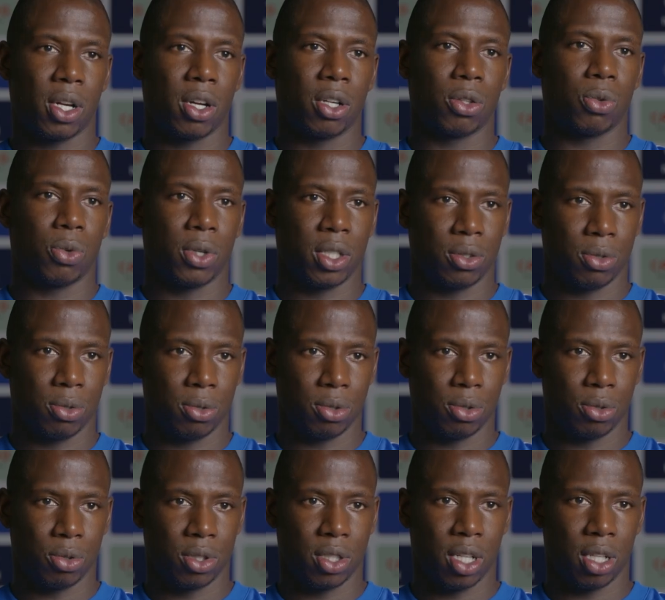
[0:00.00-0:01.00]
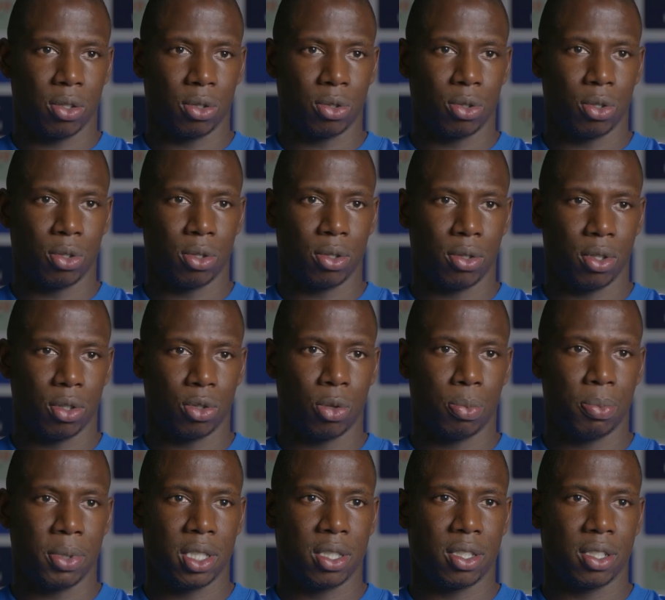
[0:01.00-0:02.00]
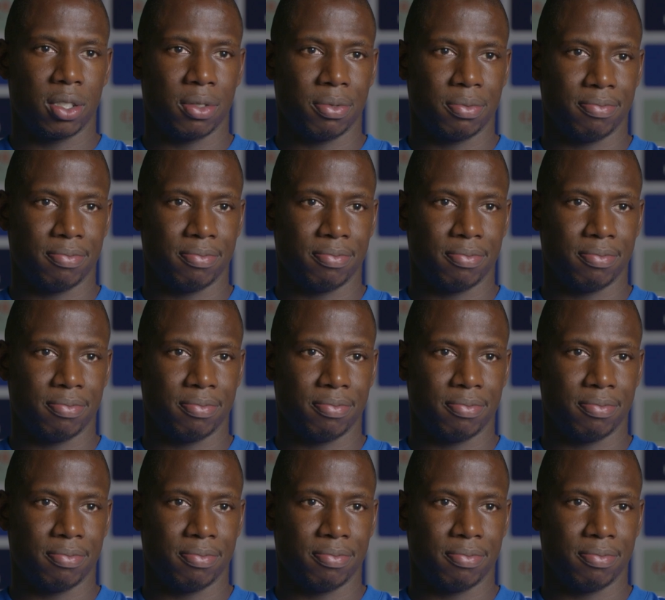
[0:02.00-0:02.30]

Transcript: I can't wait to, to start on the on the pitch.